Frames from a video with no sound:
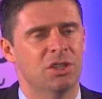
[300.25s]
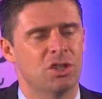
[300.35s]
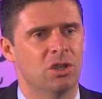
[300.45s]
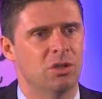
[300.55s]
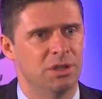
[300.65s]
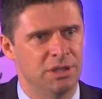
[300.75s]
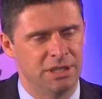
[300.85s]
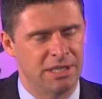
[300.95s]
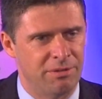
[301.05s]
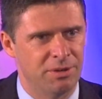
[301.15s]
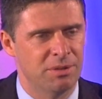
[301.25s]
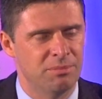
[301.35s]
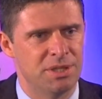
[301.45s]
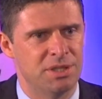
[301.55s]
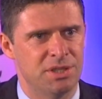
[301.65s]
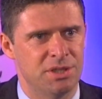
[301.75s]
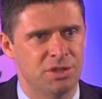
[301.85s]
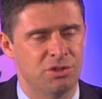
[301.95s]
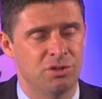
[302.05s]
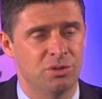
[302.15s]
Tullow and indeed African
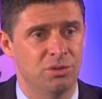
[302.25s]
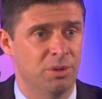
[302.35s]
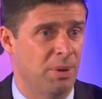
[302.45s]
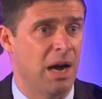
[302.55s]
businesses through the